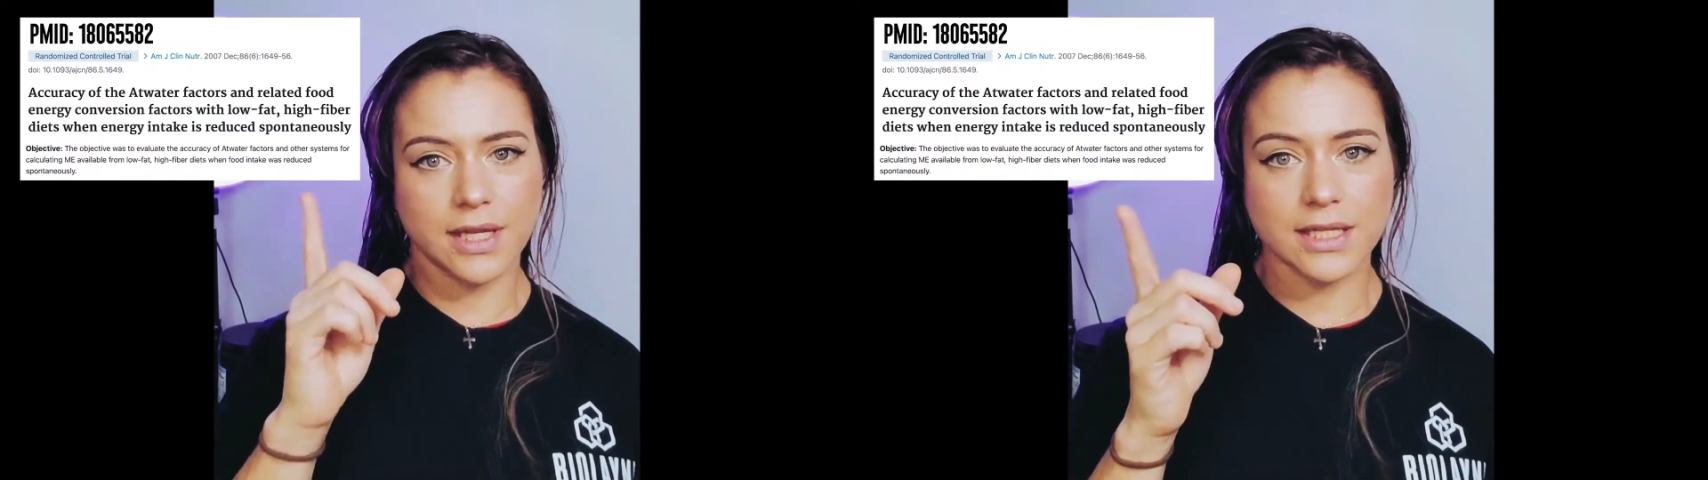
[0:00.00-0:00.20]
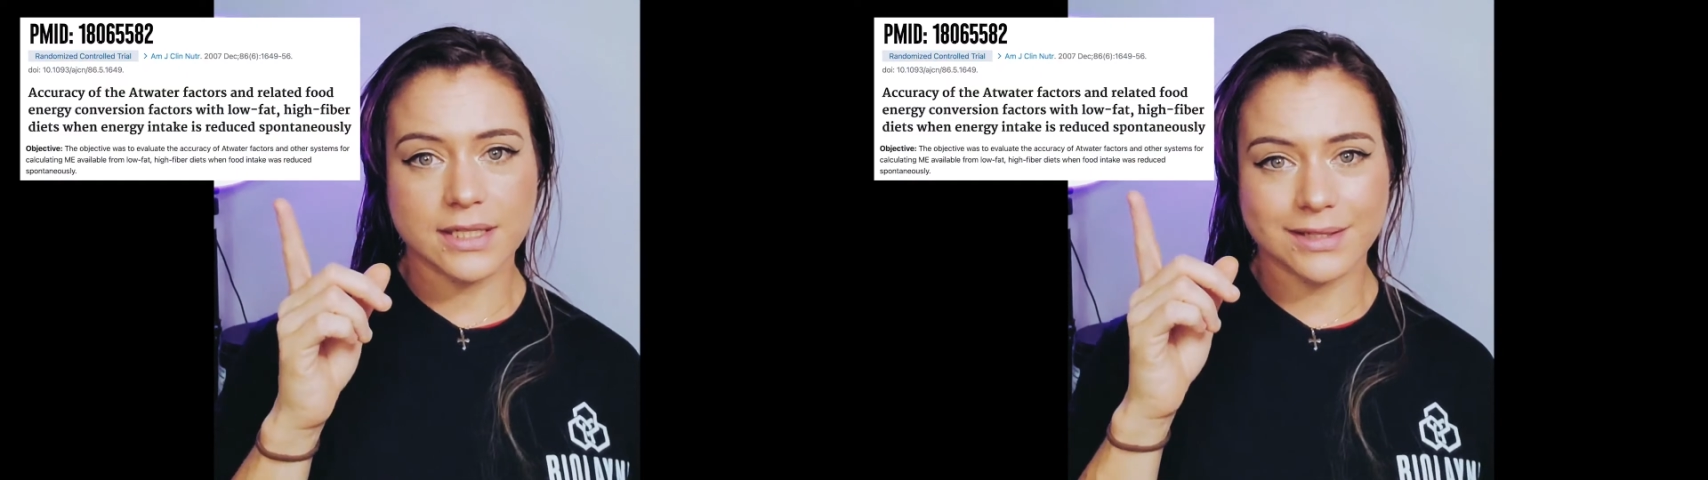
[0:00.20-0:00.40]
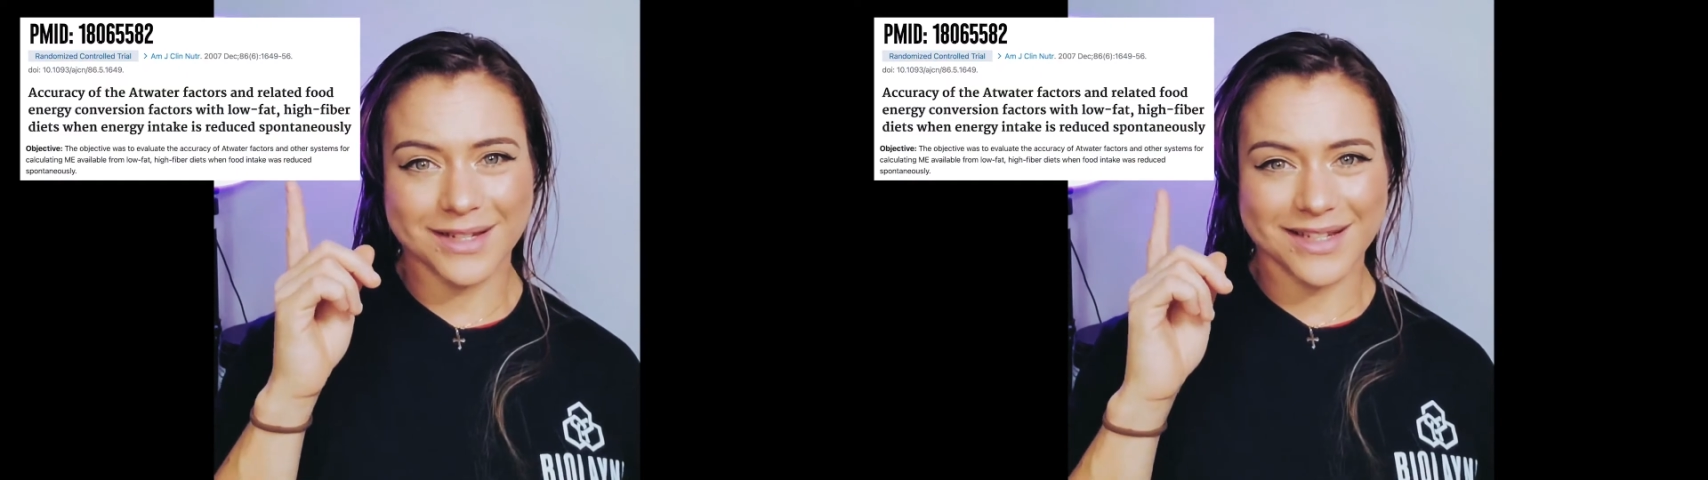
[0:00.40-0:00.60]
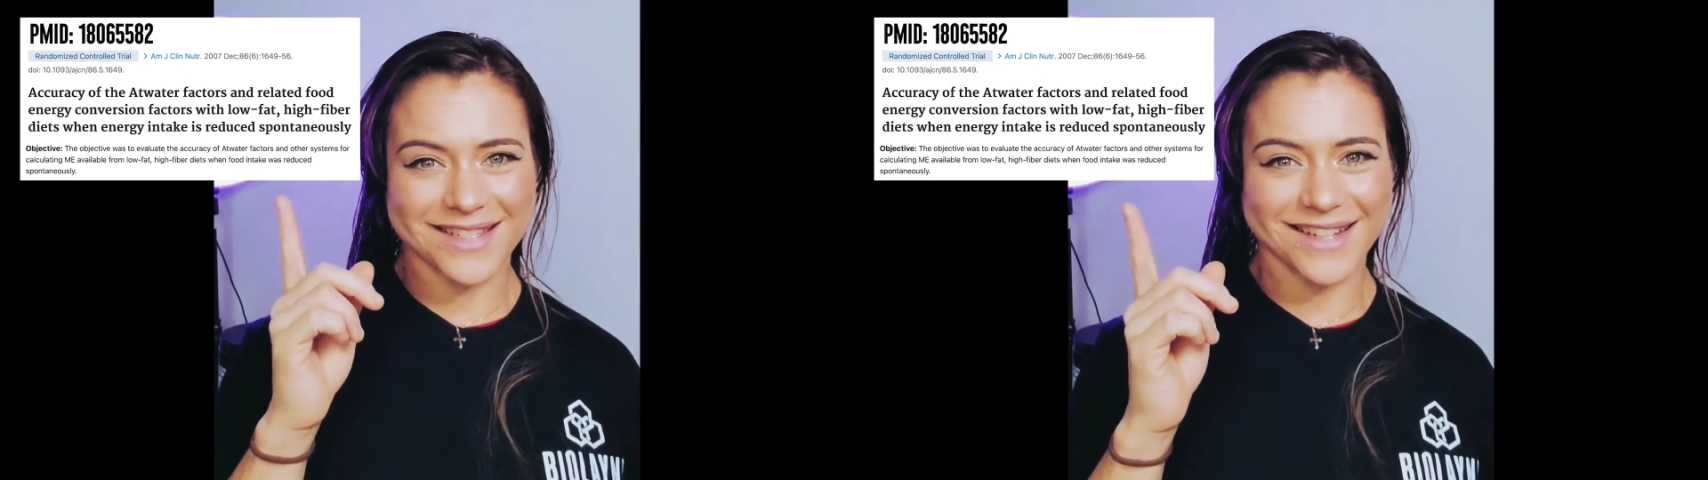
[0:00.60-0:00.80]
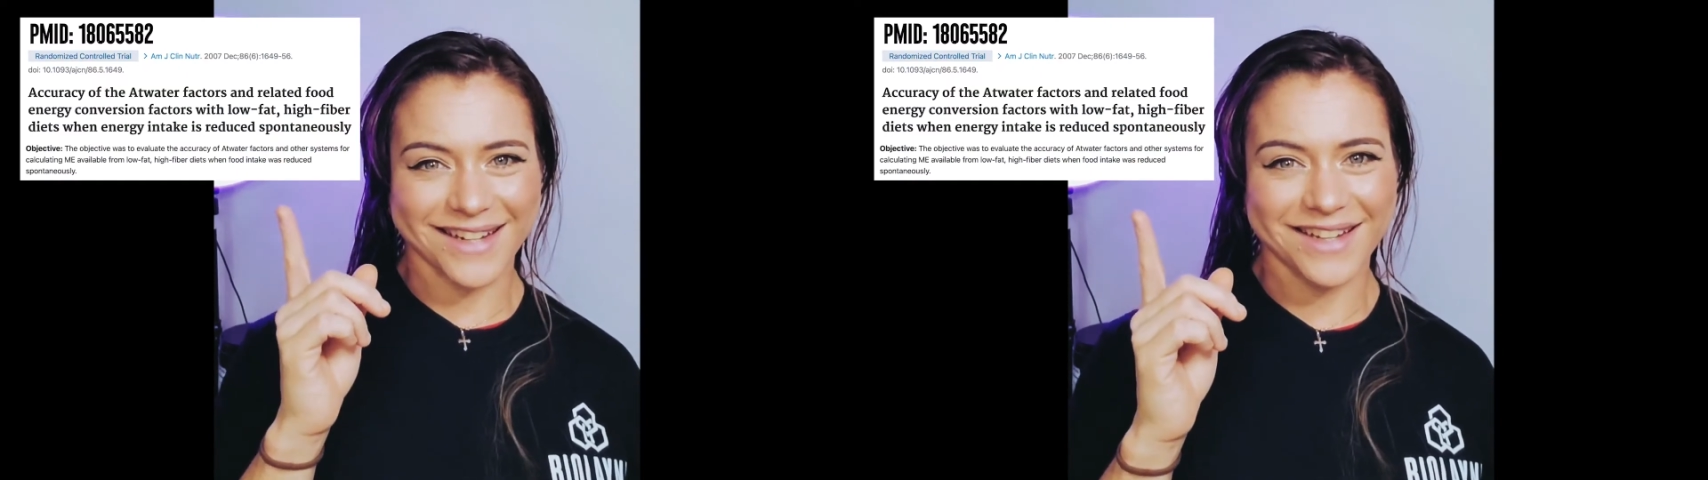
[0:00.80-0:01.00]
This
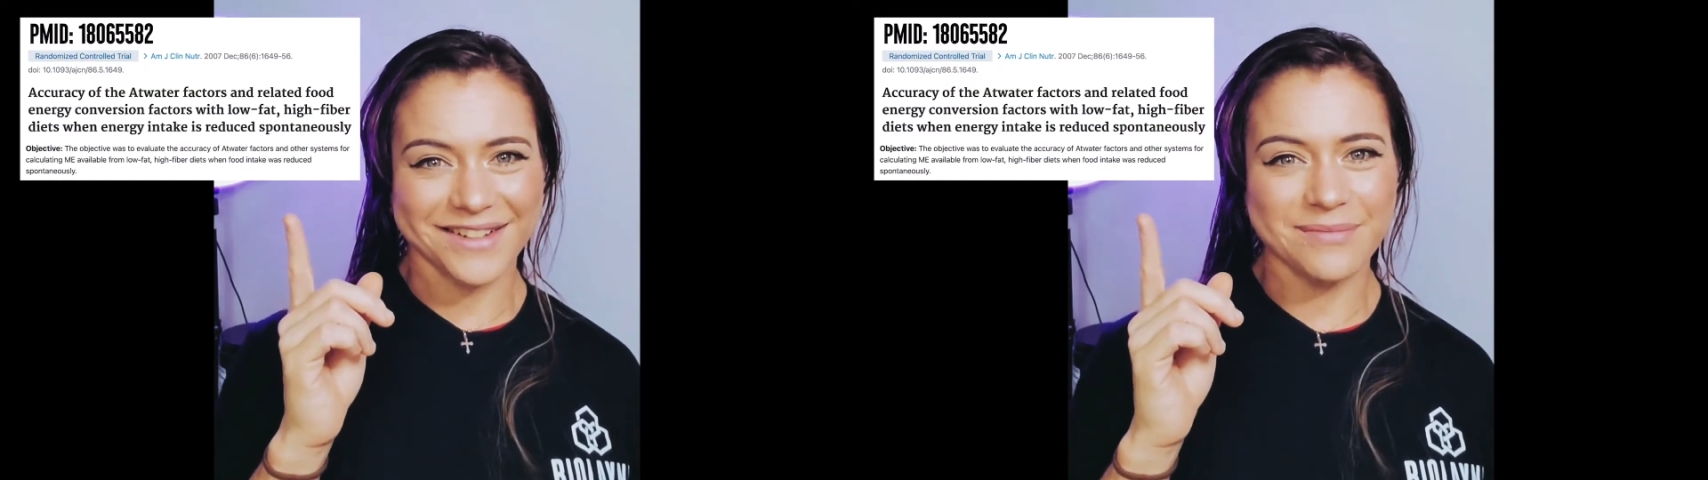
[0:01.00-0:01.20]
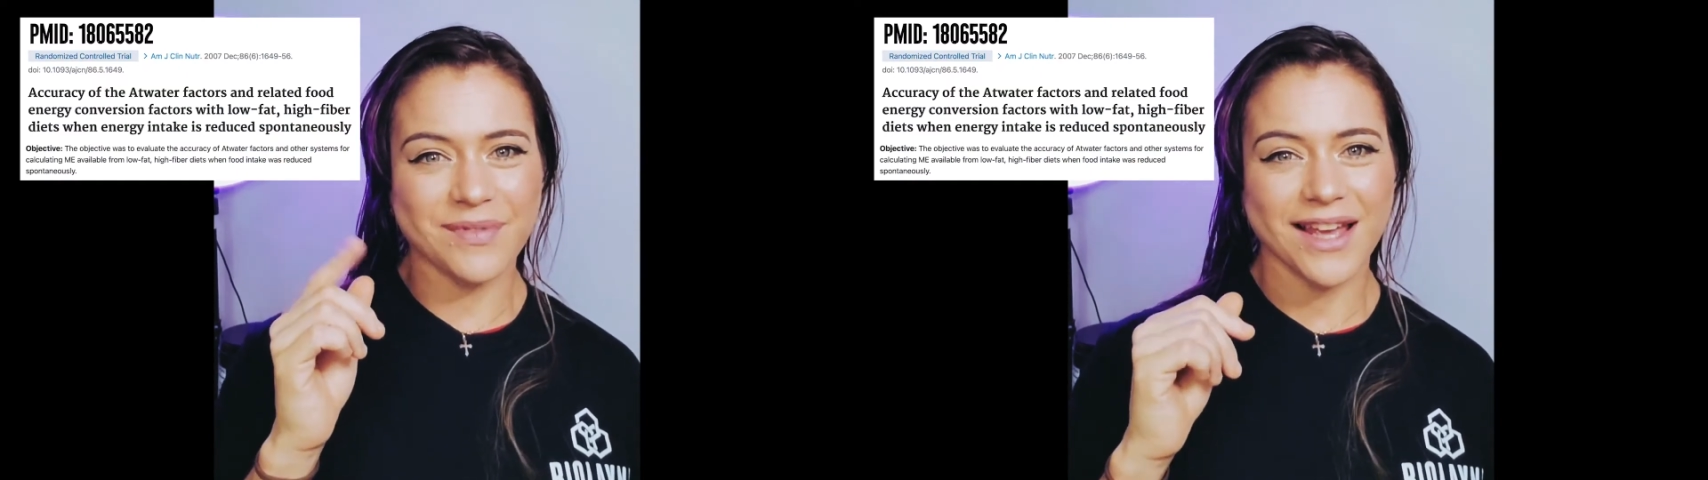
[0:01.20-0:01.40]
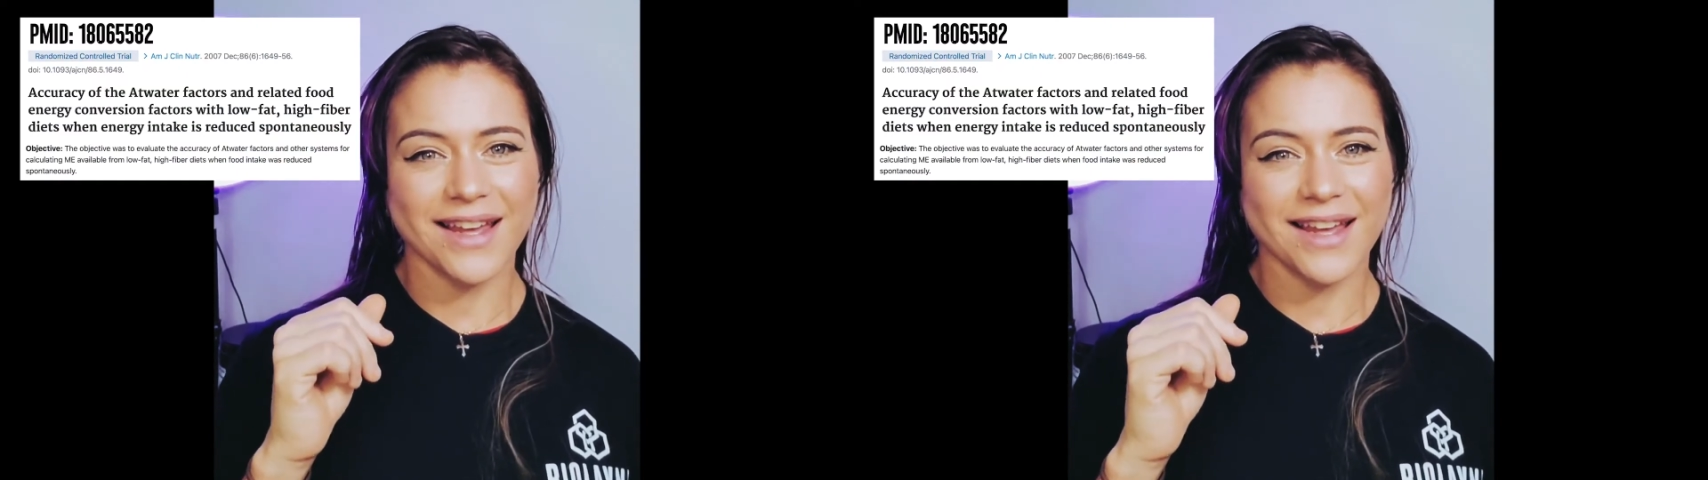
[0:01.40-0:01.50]
study here